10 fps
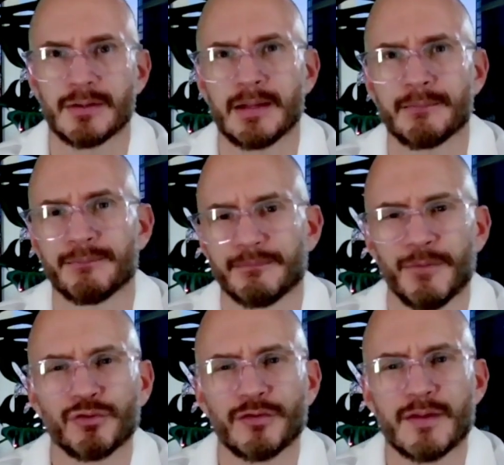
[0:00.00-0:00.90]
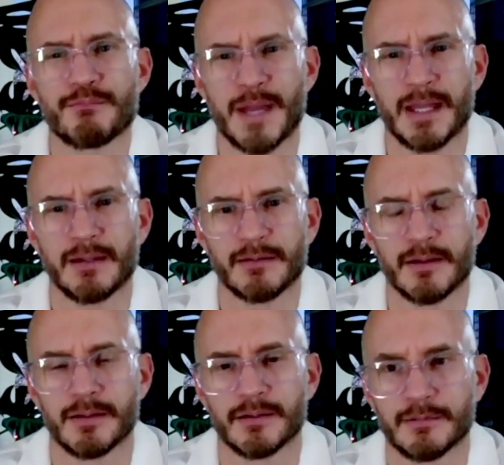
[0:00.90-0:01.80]
And most of the pain,
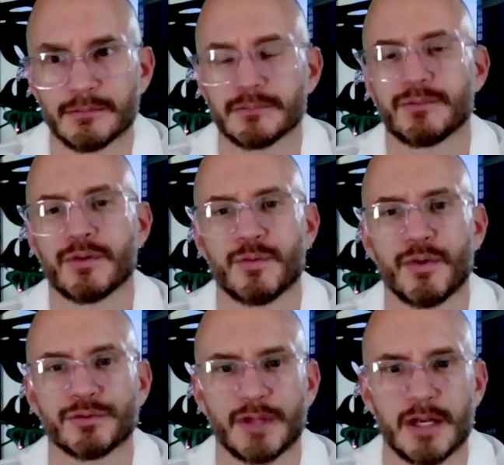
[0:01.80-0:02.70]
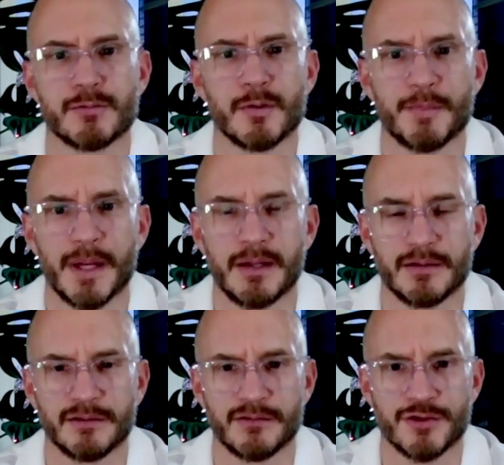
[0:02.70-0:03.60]
the quote unquote terrible pain,
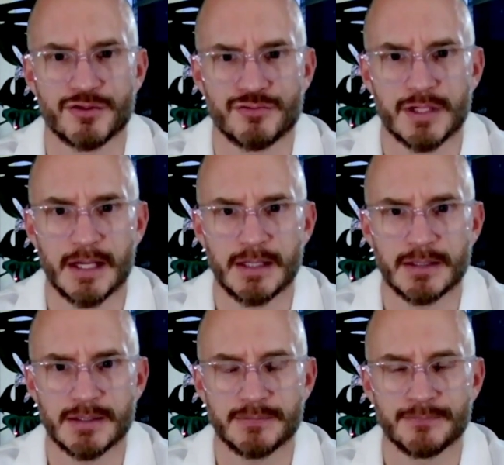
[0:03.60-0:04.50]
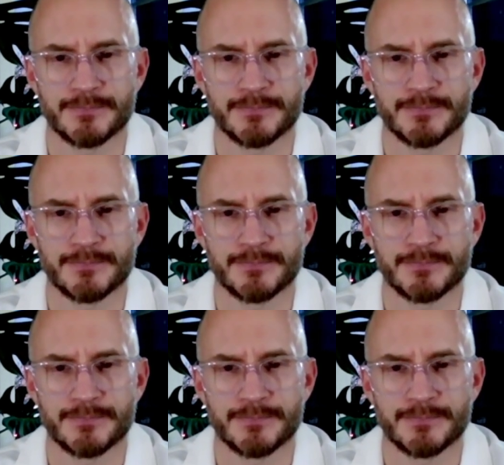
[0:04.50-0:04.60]
is in the first 3 days.